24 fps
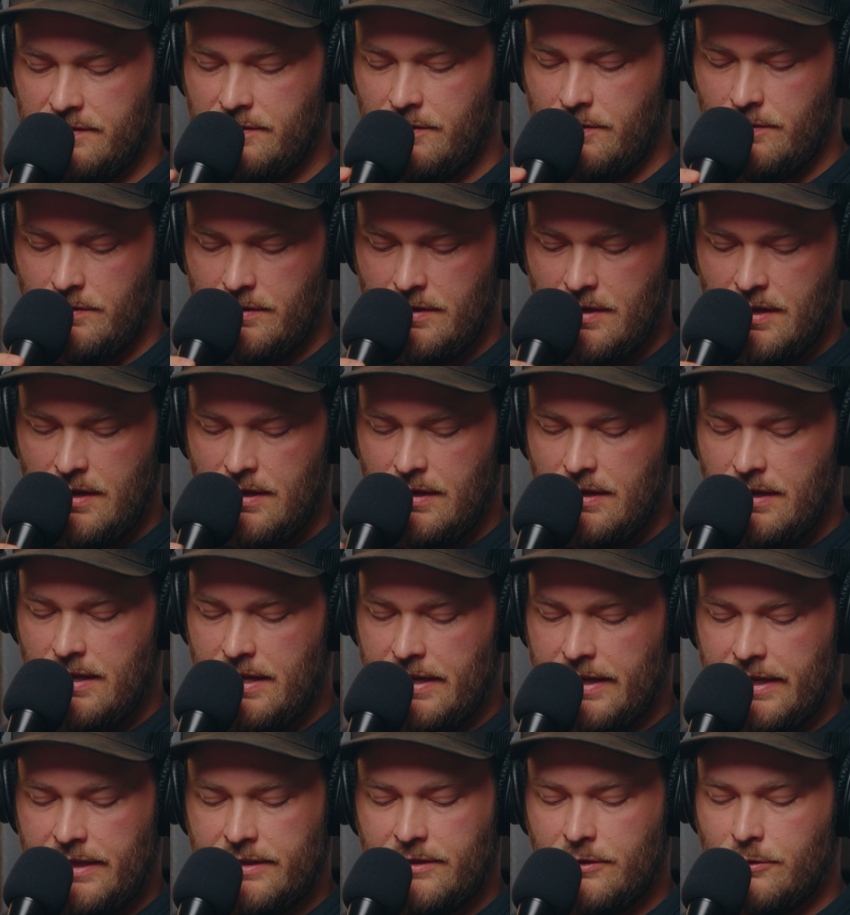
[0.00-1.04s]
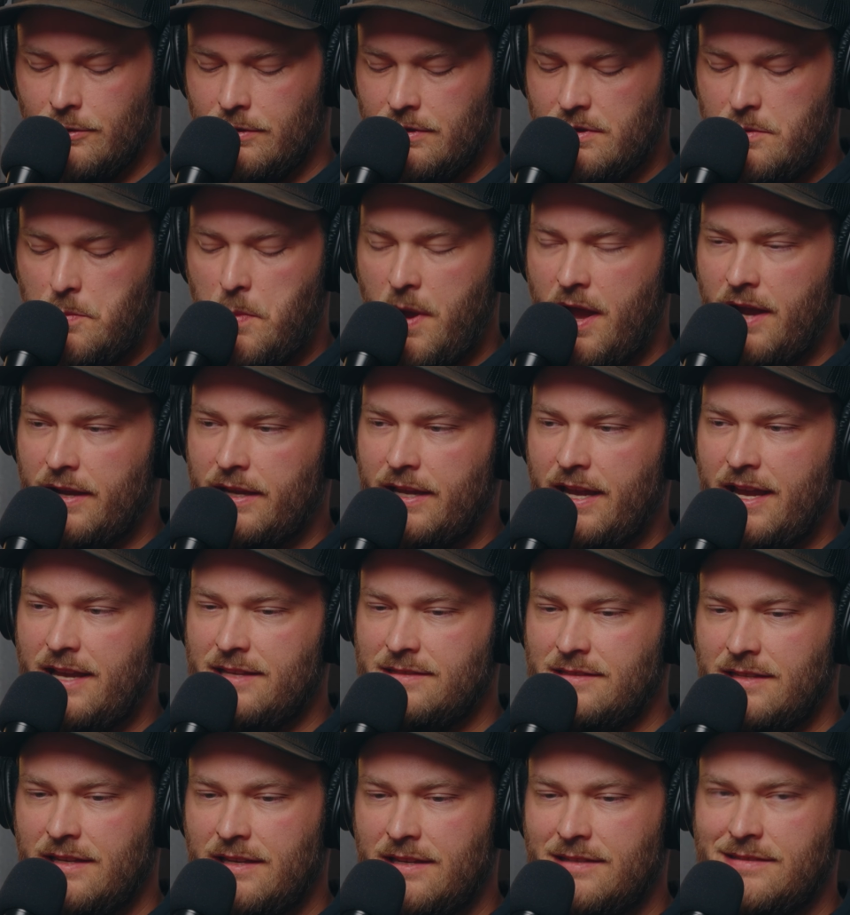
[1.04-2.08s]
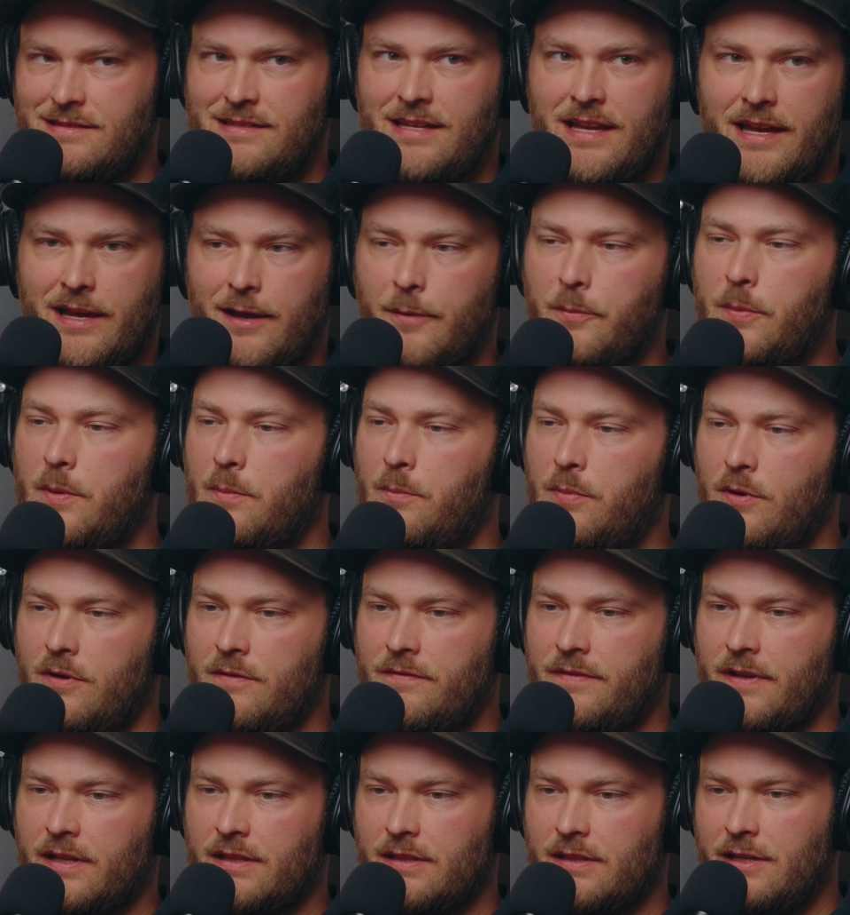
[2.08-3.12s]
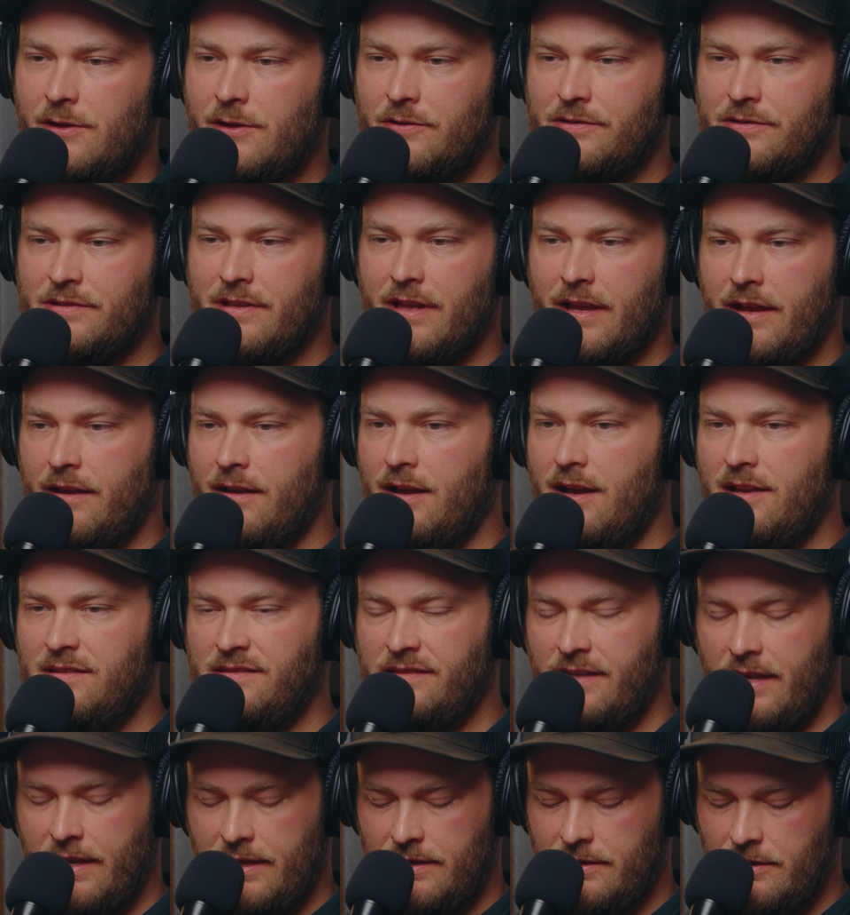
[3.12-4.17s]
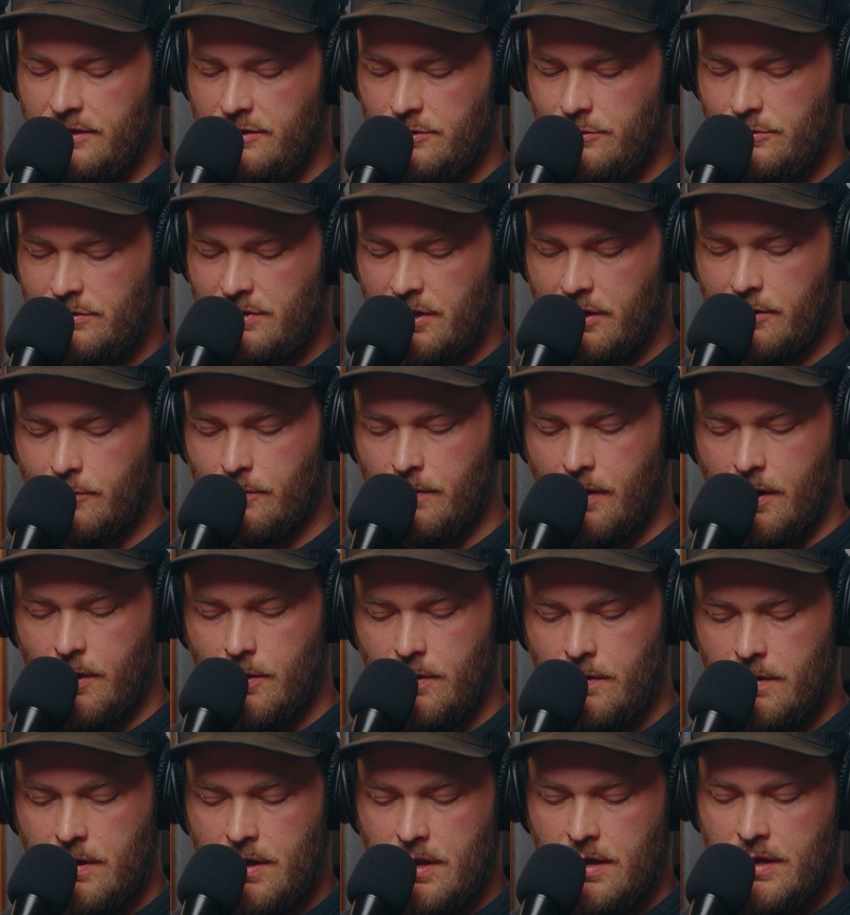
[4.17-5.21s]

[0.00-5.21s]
So again, the goal of the podcast is to help imperfect leaders like us and you to grow.